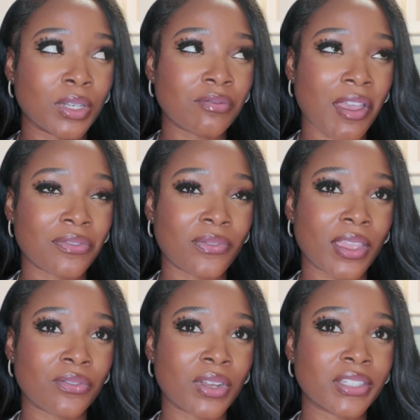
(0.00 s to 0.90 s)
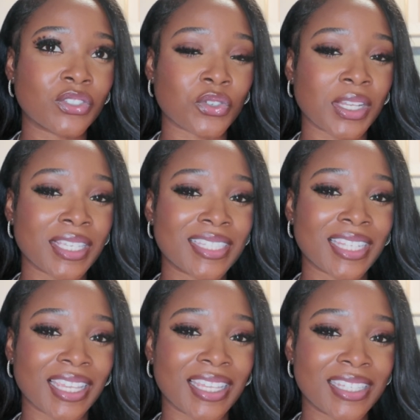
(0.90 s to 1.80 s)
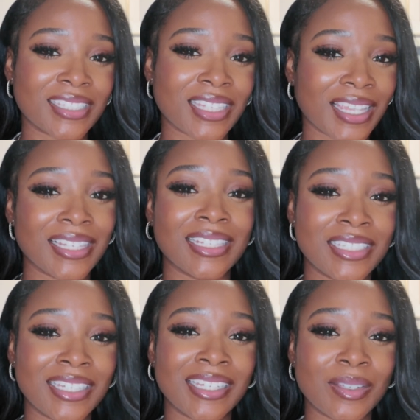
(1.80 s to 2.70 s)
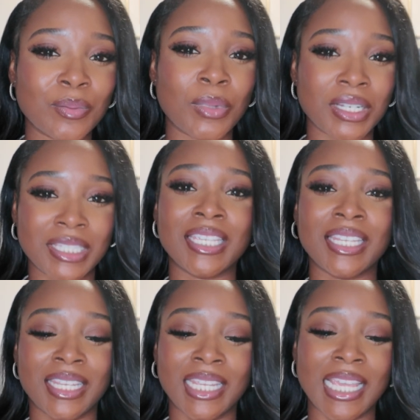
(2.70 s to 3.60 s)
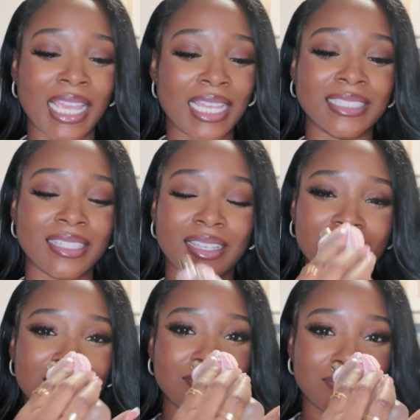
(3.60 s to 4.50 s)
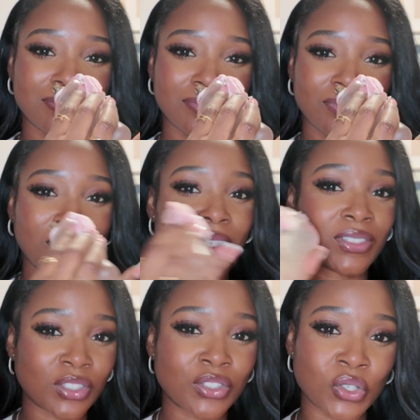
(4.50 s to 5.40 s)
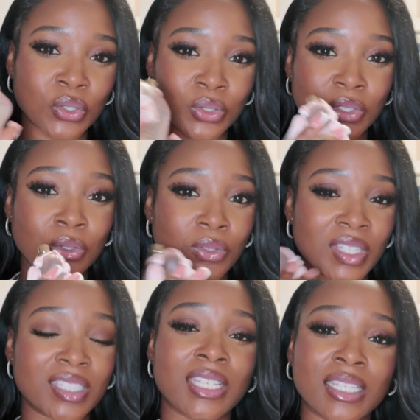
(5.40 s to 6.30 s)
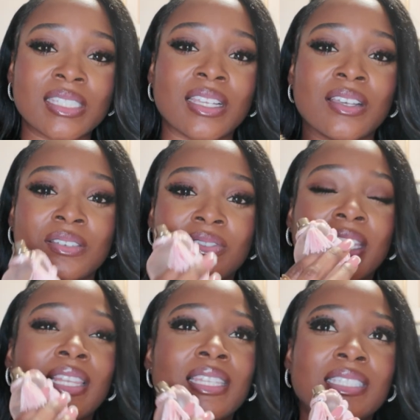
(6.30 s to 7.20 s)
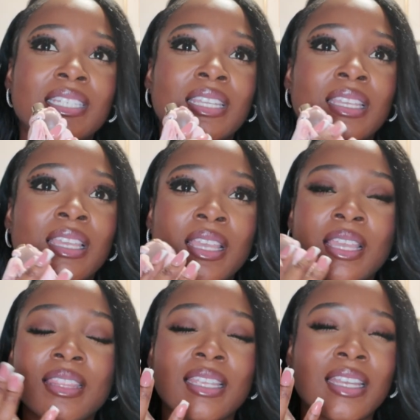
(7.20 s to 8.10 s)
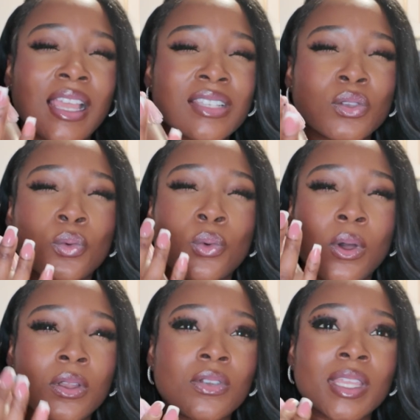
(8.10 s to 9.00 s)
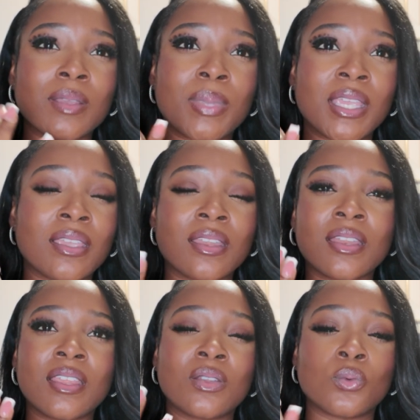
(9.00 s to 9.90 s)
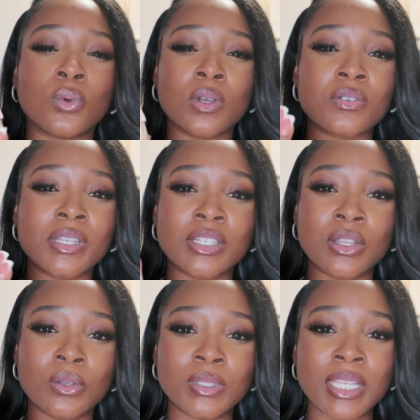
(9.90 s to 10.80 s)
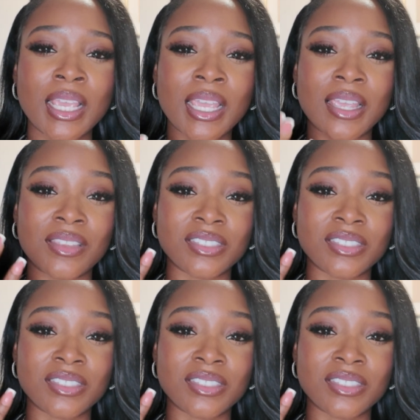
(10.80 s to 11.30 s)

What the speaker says: of my favorite drinks is a lychee martini, and yeah, this is true to the scent of a lychee. Then it has a watery peony and watery notes, and then